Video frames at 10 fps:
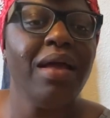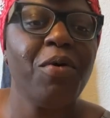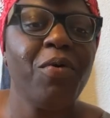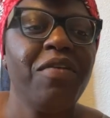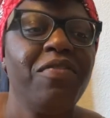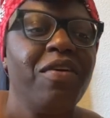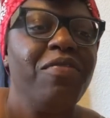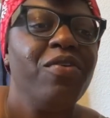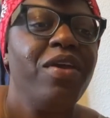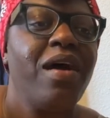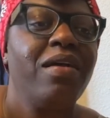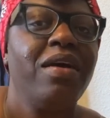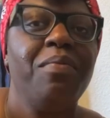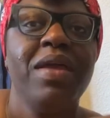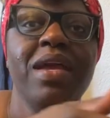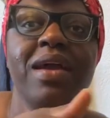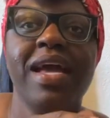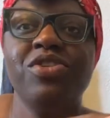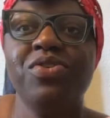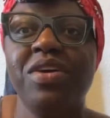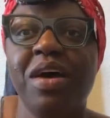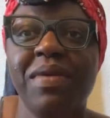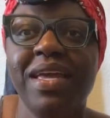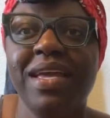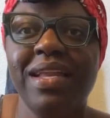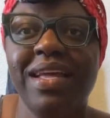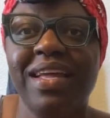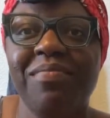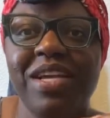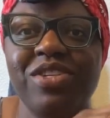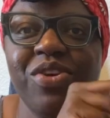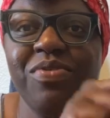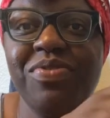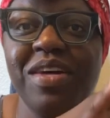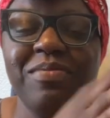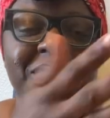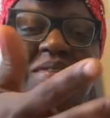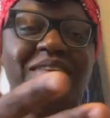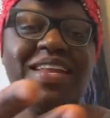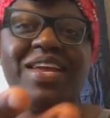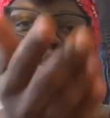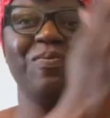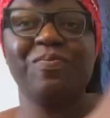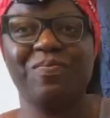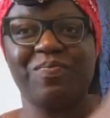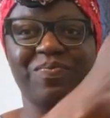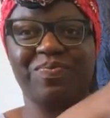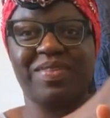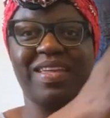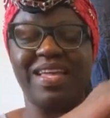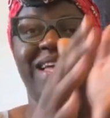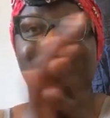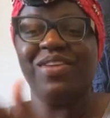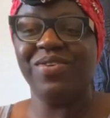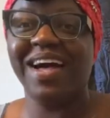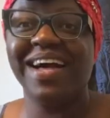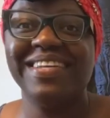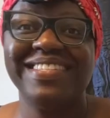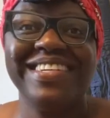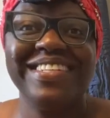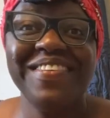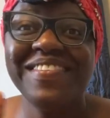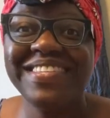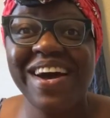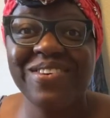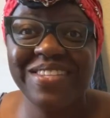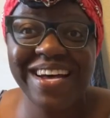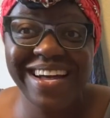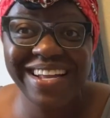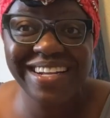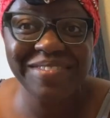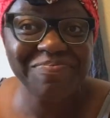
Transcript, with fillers: I'll wait for a few of y'all to come in here. As you come in, make sure you thumbs up the video. You guys, Clifton's outside,